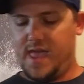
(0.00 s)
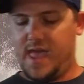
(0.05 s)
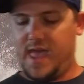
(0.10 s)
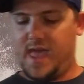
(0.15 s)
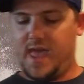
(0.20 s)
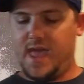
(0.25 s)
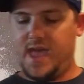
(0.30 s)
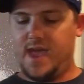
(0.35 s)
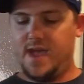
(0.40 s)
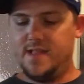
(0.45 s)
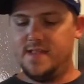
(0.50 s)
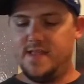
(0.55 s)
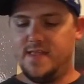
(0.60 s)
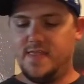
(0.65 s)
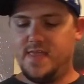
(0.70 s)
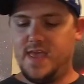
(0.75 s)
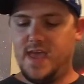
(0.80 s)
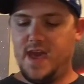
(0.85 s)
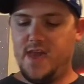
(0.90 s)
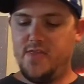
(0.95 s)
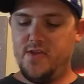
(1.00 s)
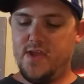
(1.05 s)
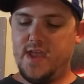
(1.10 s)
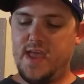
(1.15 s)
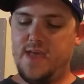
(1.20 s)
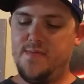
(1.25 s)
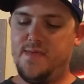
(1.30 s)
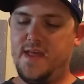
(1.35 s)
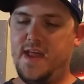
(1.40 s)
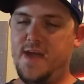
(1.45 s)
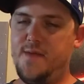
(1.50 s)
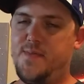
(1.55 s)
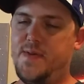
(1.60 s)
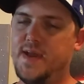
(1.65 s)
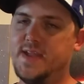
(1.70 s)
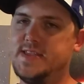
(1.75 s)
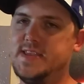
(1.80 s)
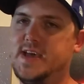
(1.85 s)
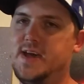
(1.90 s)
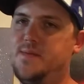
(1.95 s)
And the other game that I
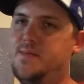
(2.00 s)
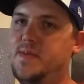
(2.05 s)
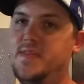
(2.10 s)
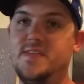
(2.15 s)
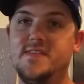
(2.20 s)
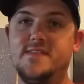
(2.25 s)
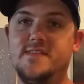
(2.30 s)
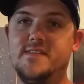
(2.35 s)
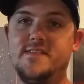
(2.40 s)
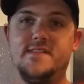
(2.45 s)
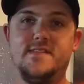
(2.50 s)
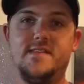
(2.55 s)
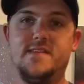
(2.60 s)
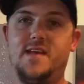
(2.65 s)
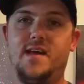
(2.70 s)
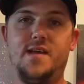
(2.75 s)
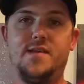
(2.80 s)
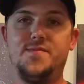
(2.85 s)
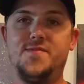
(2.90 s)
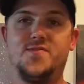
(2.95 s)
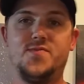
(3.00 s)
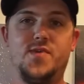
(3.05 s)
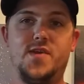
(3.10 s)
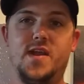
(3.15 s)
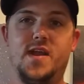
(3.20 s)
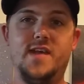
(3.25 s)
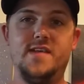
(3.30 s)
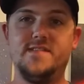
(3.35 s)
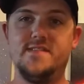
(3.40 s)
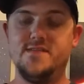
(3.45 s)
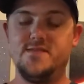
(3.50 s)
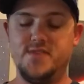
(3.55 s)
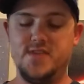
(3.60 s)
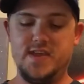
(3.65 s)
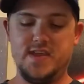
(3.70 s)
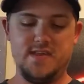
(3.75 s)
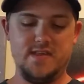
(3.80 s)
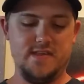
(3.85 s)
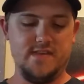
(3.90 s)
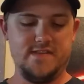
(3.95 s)
picked up, and this is, I swear guys, this is
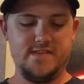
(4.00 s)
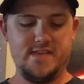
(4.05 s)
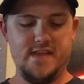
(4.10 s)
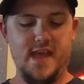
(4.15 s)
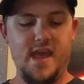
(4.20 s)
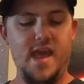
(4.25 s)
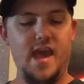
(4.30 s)
ridiculous.